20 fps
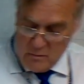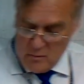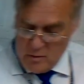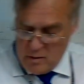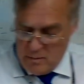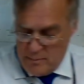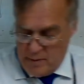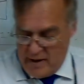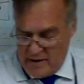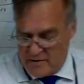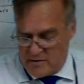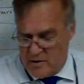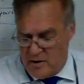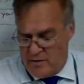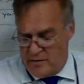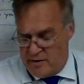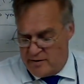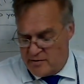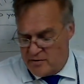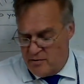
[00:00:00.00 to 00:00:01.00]
Well, based
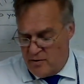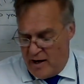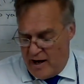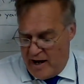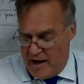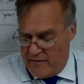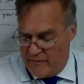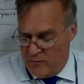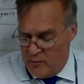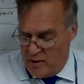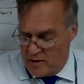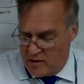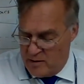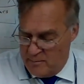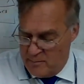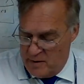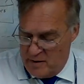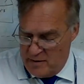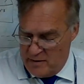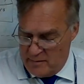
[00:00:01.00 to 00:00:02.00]
on this graph, what
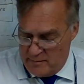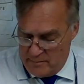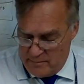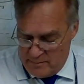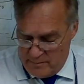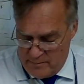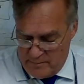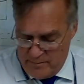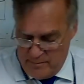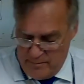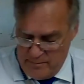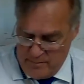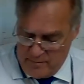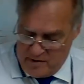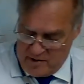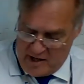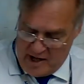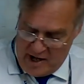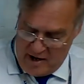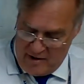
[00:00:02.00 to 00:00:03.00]
can be the
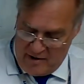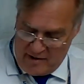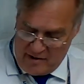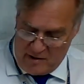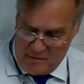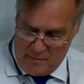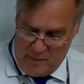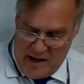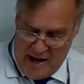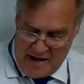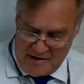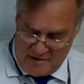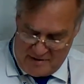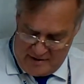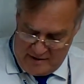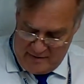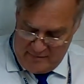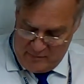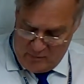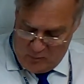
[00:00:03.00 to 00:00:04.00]
carrying
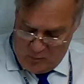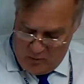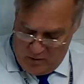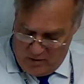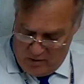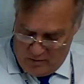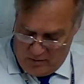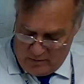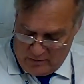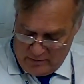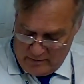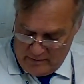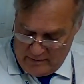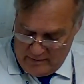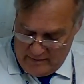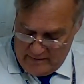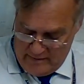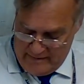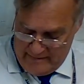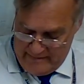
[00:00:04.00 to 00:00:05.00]
capacity of the world?
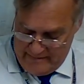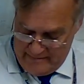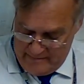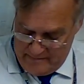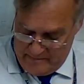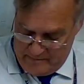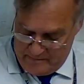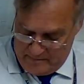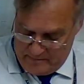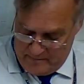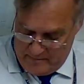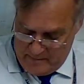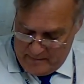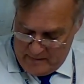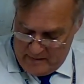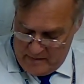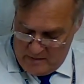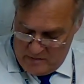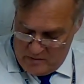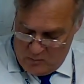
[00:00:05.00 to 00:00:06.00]

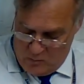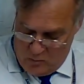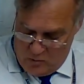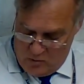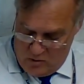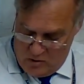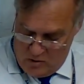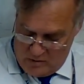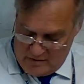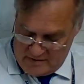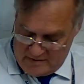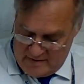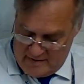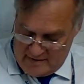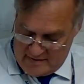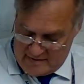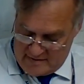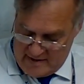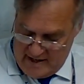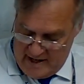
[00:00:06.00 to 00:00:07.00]
The world is
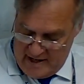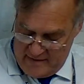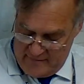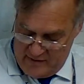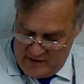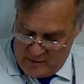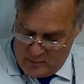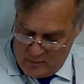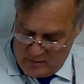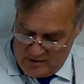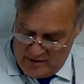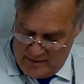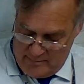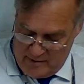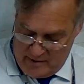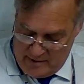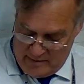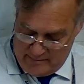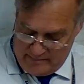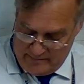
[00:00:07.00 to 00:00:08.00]
in a state of
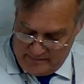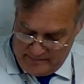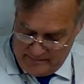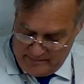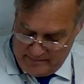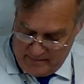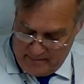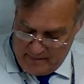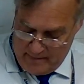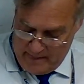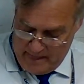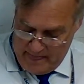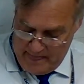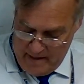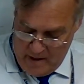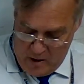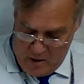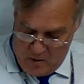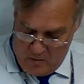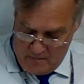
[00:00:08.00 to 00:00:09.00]
equilibrium.
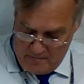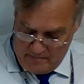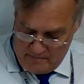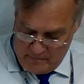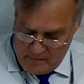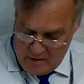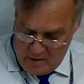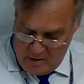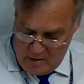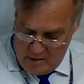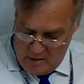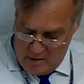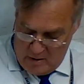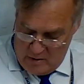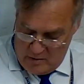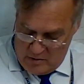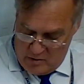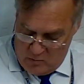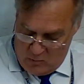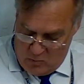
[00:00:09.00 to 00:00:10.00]
No.
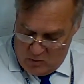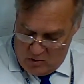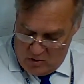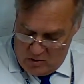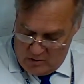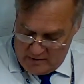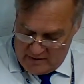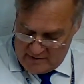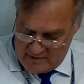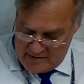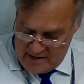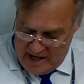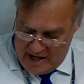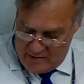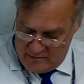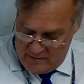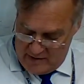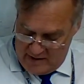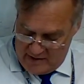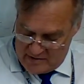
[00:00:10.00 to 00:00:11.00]
The world has
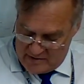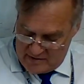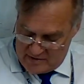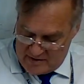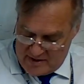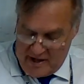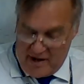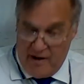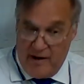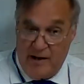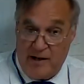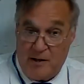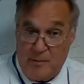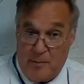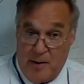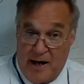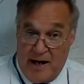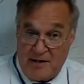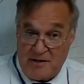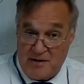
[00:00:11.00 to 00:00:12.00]
not reached its carrying
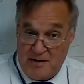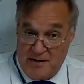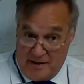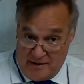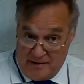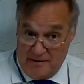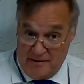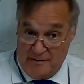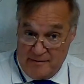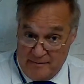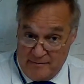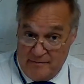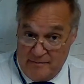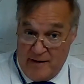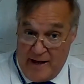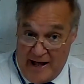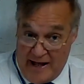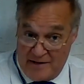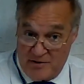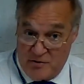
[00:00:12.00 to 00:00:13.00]
capacity.
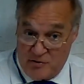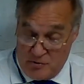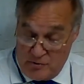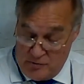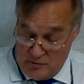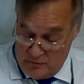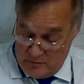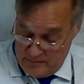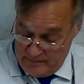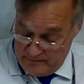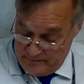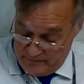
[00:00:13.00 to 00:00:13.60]
That's true.